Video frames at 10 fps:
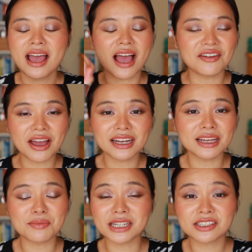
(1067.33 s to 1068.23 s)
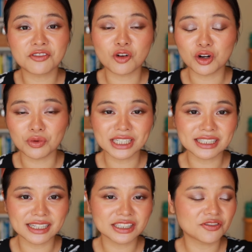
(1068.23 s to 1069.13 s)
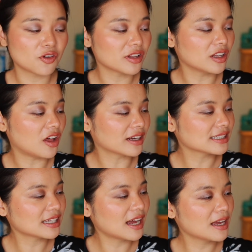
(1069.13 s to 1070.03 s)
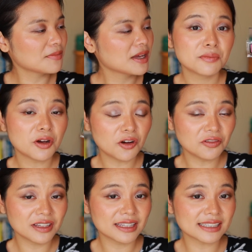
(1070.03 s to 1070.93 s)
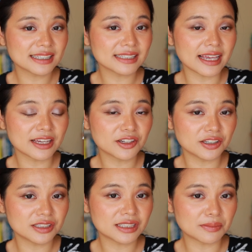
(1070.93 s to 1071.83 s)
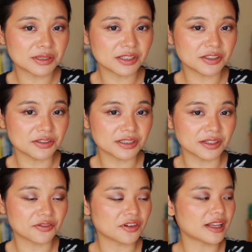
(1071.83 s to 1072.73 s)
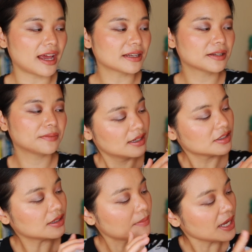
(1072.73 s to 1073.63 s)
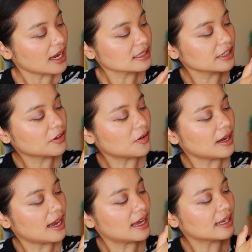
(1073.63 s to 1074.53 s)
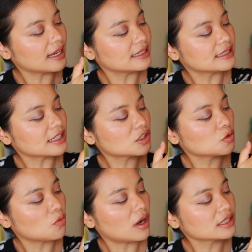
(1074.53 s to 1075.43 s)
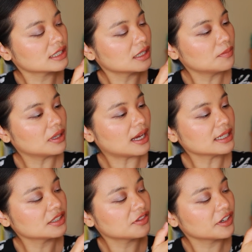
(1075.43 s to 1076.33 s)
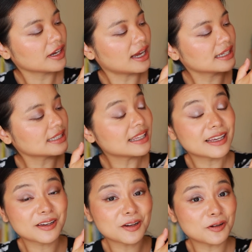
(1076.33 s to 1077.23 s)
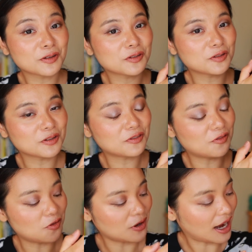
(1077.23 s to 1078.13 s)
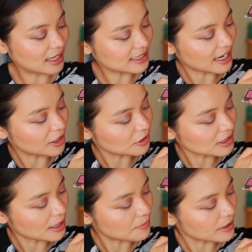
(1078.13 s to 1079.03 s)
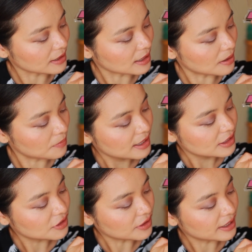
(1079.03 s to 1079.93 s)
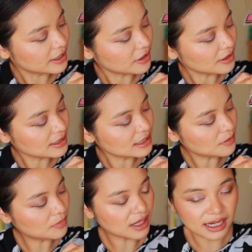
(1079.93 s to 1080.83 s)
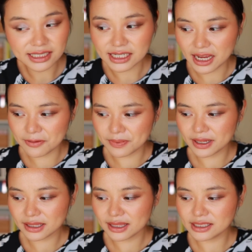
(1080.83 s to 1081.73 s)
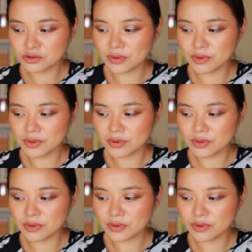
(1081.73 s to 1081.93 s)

I've had it in my Sephora wish list for the longest time, but hopefully this is a good substitution for that. So let me actually go ahead and just swatch the blush for you guys and then go through the four eyeshadows I picked up. So here is the blush. I picked this